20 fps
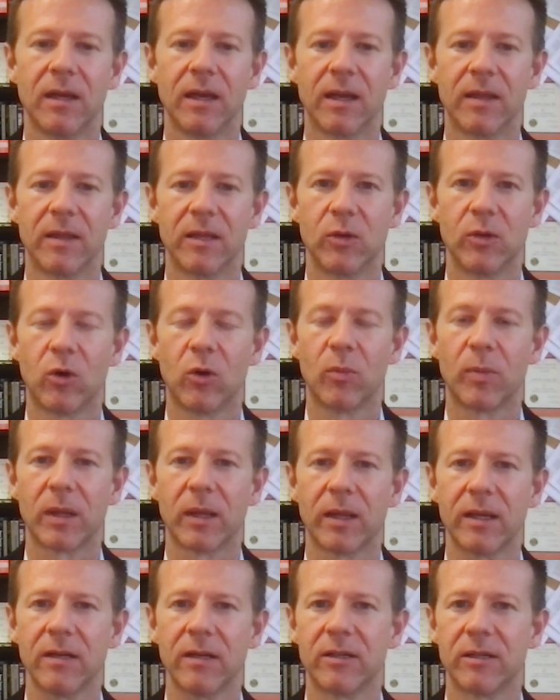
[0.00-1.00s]
And the Europa
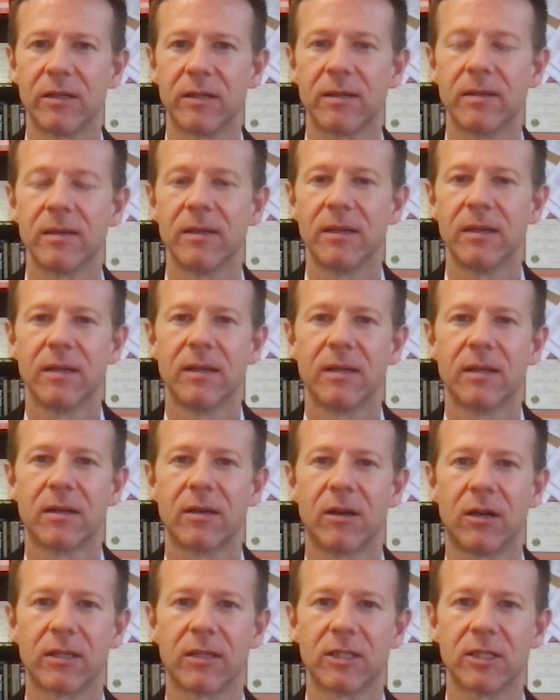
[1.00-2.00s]
Lander
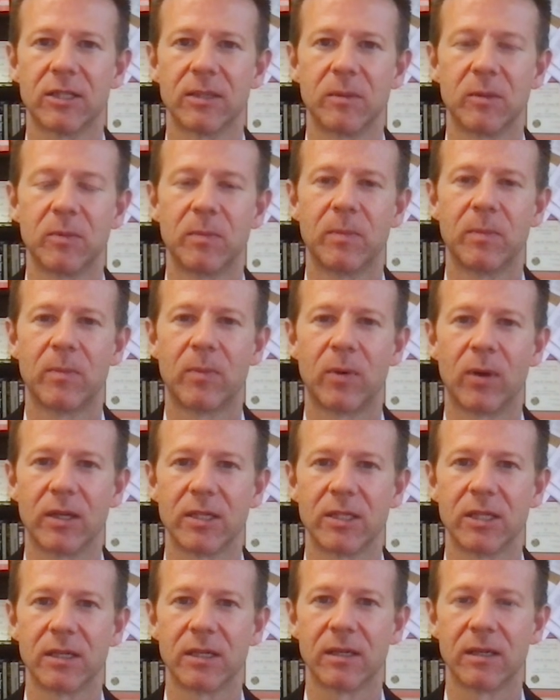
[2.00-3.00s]
concept
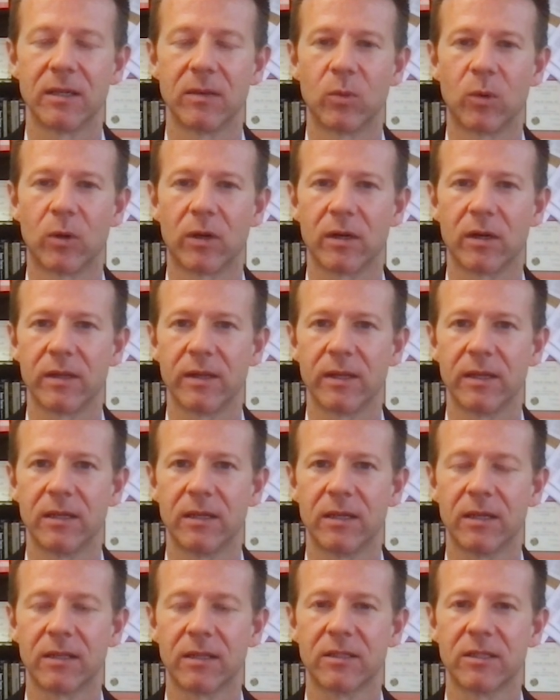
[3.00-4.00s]
project and work on the
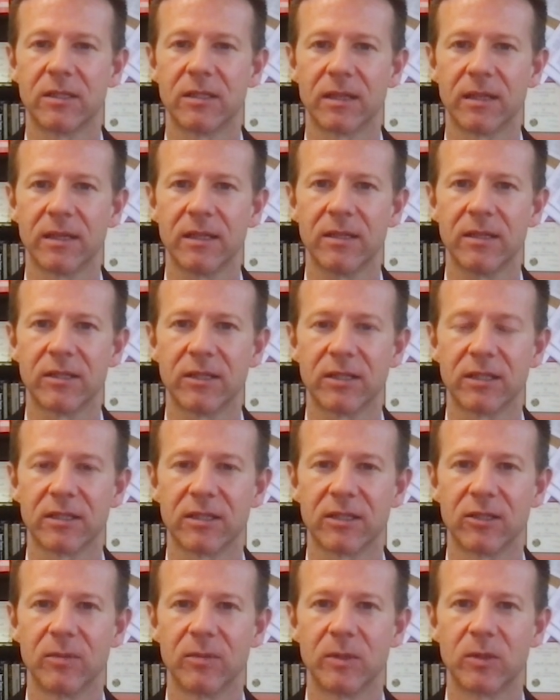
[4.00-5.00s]
Intelligent Lander
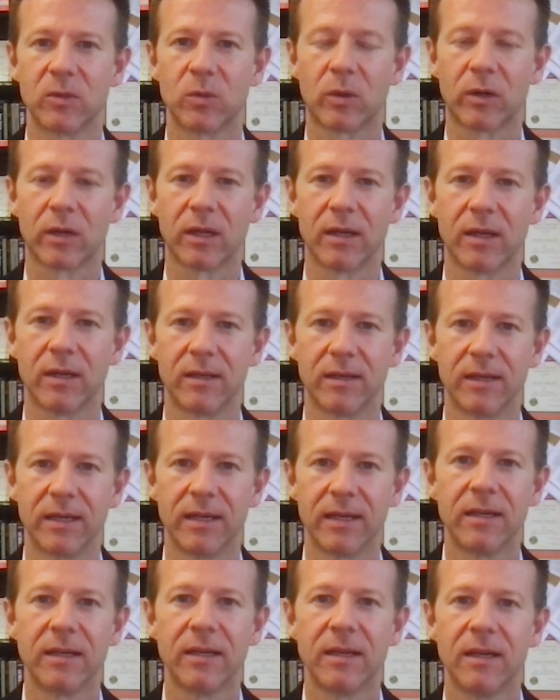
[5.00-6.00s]
System is working
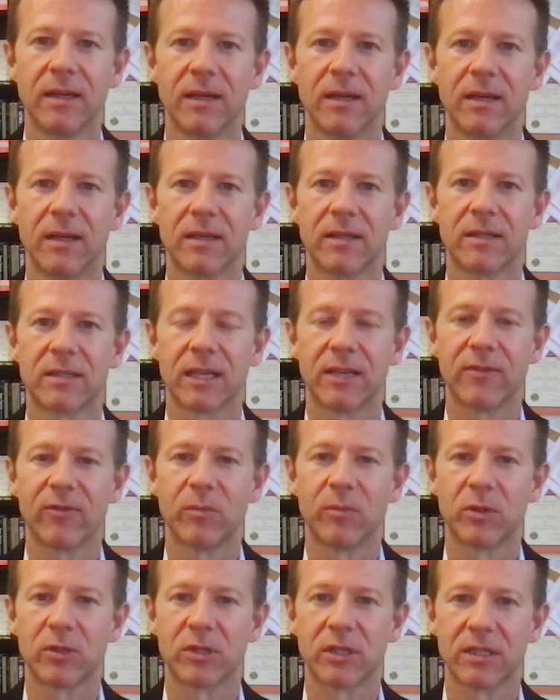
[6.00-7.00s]
on safe
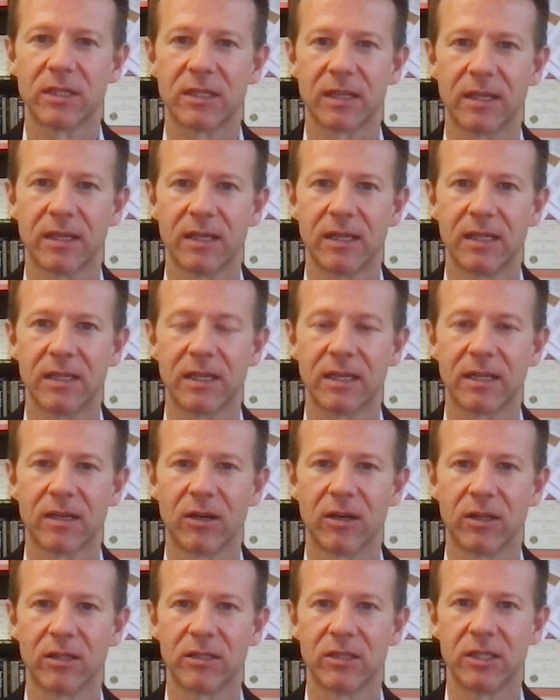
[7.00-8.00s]
and precise landing
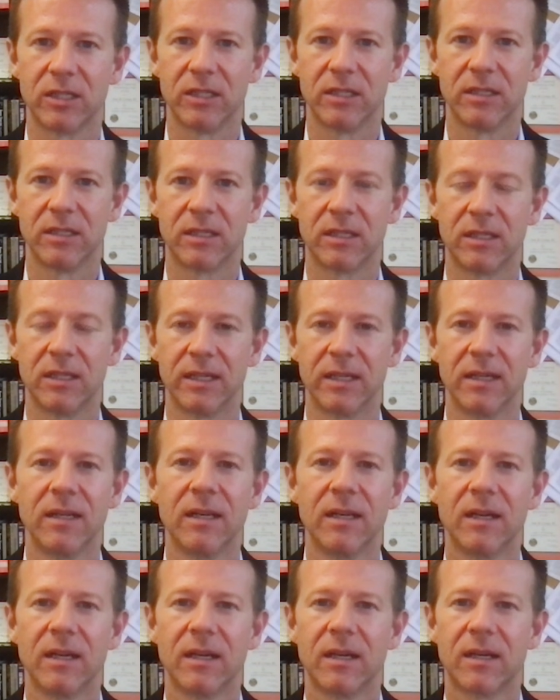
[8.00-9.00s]
technologies that
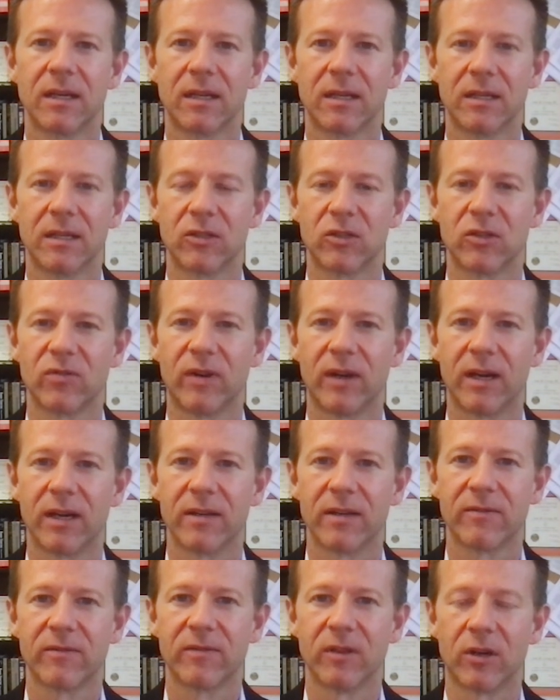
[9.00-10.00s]
can
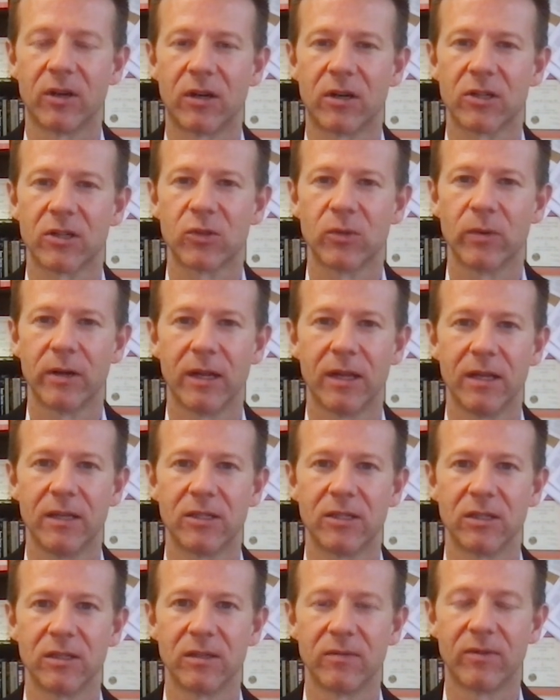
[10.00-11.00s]
survive the harsh
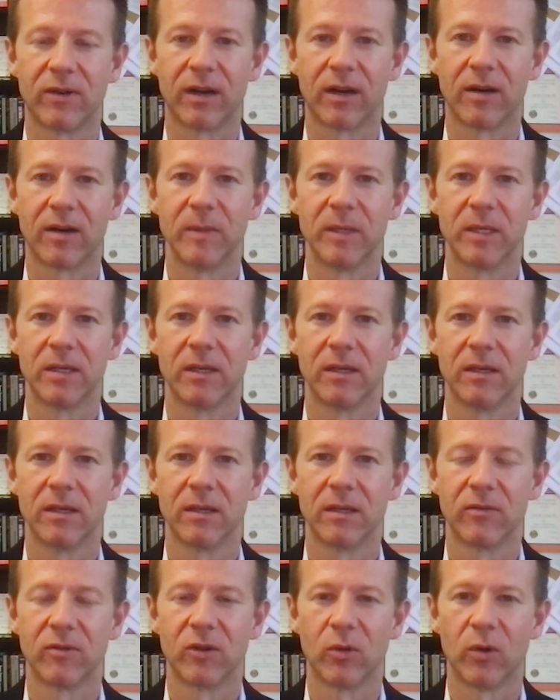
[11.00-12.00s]
radiation environment
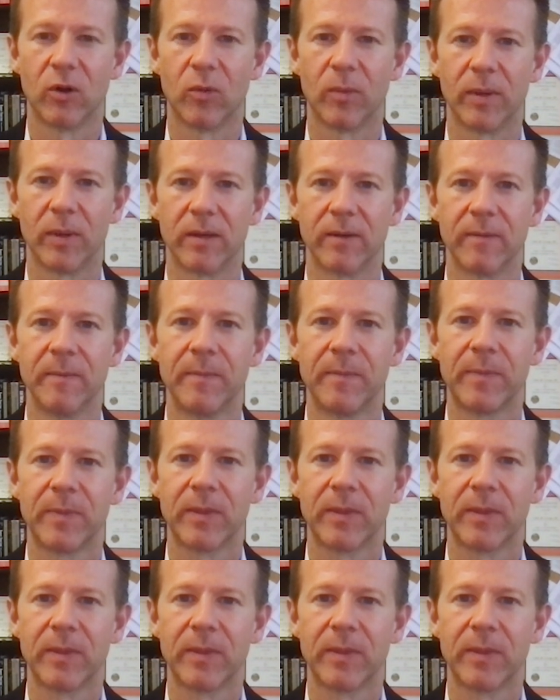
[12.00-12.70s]
of Europa.